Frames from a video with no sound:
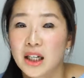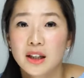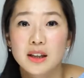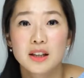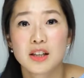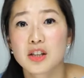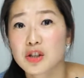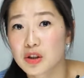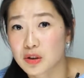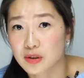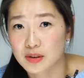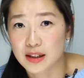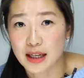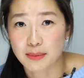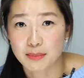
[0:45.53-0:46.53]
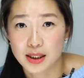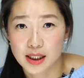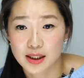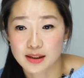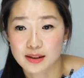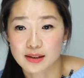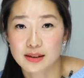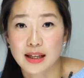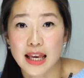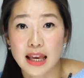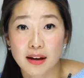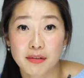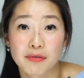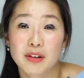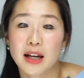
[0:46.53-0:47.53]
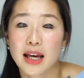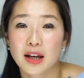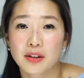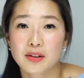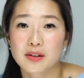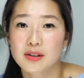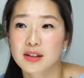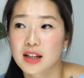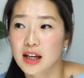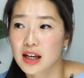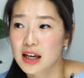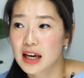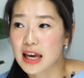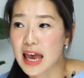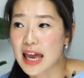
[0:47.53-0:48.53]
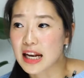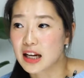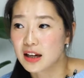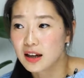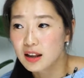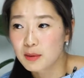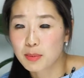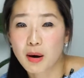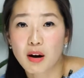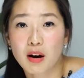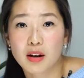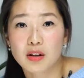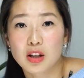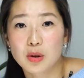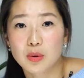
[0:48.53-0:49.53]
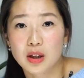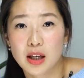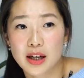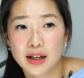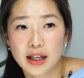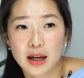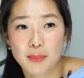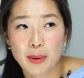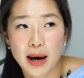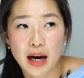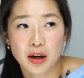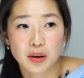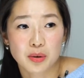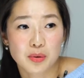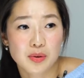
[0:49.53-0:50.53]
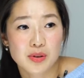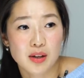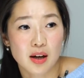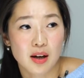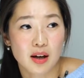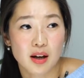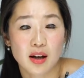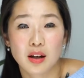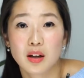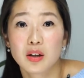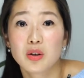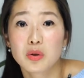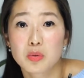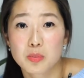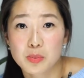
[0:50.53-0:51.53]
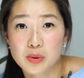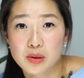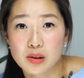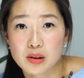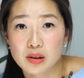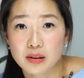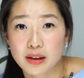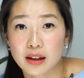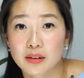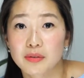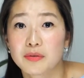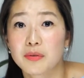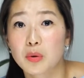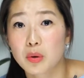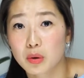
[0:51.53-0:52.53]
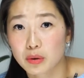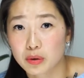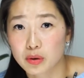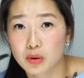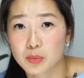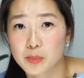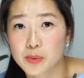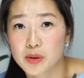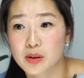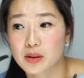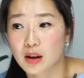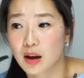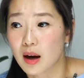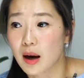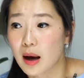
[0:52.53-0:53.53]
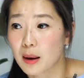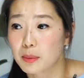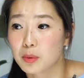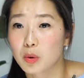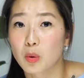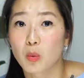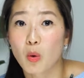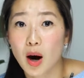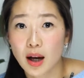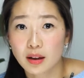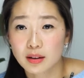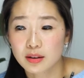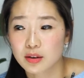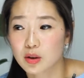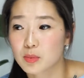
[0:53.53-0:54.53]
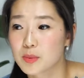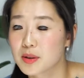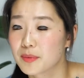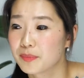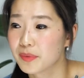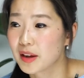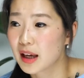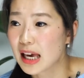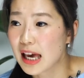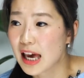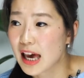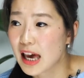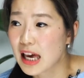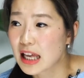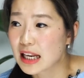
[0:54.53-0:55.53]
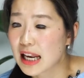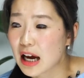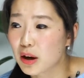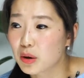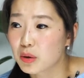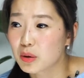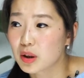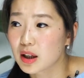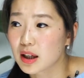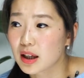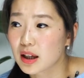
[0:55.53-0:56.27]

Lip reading: conditional statements, if and else, and another part you were learning about loops, like for loops or while loops. Now,